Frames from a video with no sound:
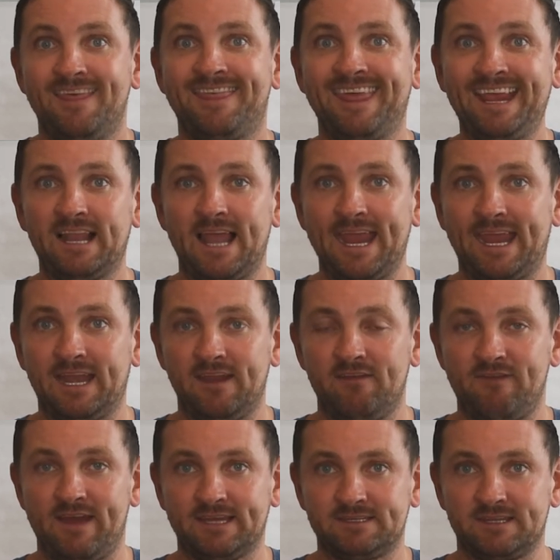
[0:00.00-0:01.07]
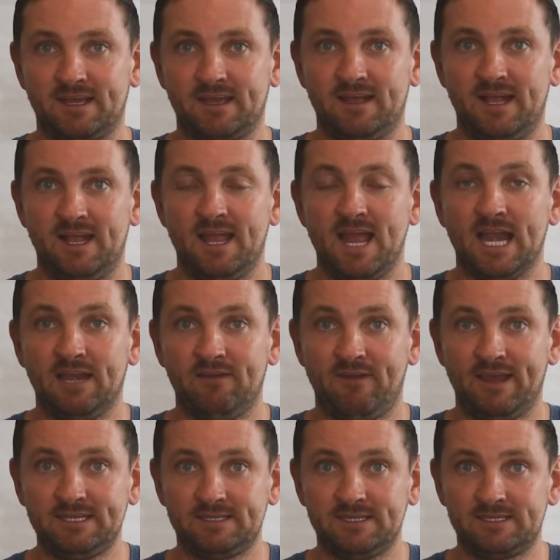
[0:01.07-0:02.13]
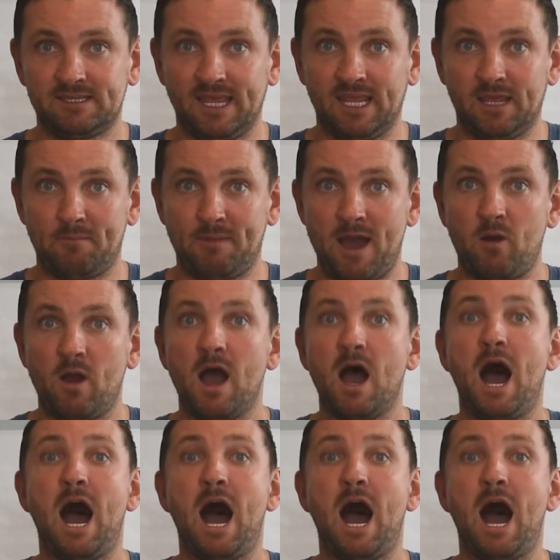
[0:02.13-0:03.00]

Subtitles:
Think like an investor. And investors think about